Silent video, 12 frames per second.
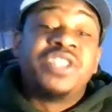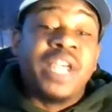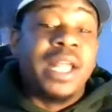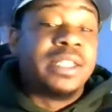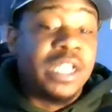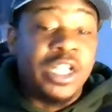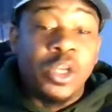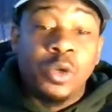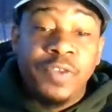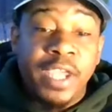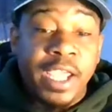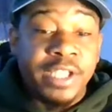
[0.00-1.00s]
Shout out to the
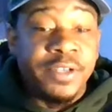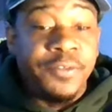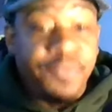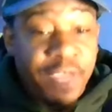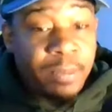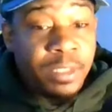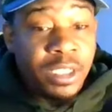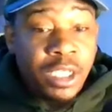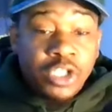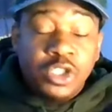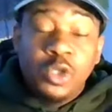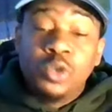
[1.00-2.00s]
notification family.
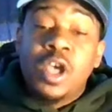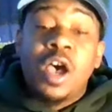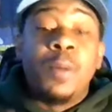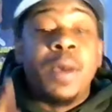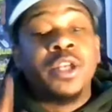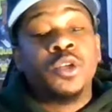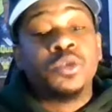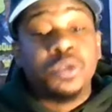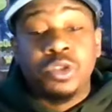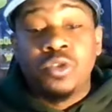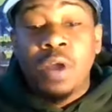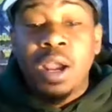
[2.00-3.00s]
Salute to all my new
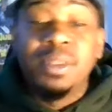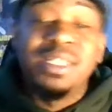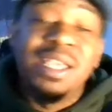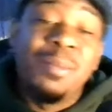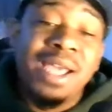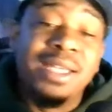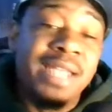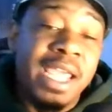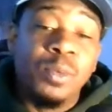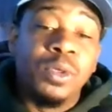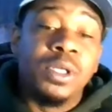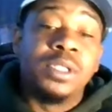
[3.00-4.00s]
subscribers and my
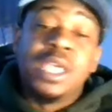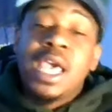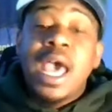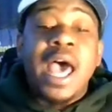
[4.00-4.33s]
day ones.